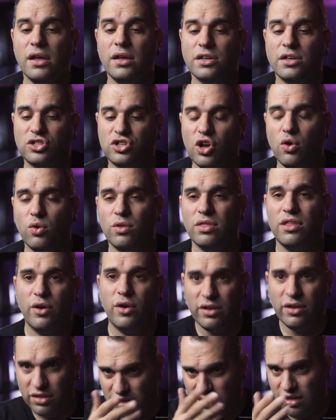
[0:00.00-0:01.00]
So they're
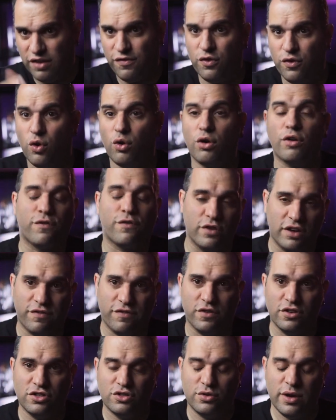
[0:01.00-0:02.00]
in a different order for
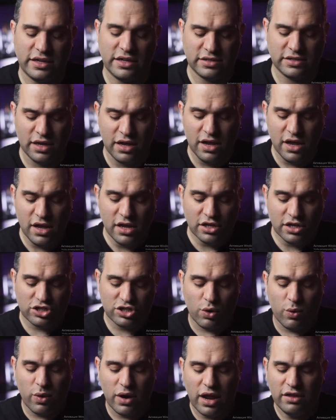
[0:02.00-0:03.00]
different tricks.
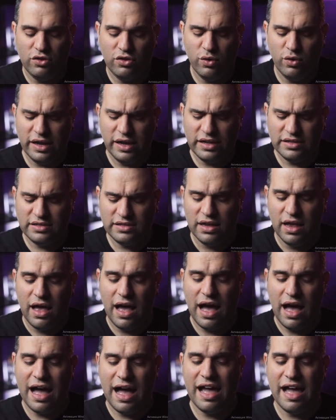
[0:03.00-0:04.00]
So what I do is
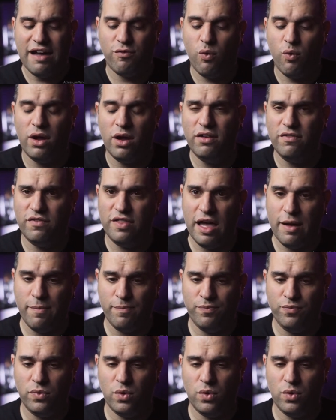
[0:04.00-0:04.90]
I have one of them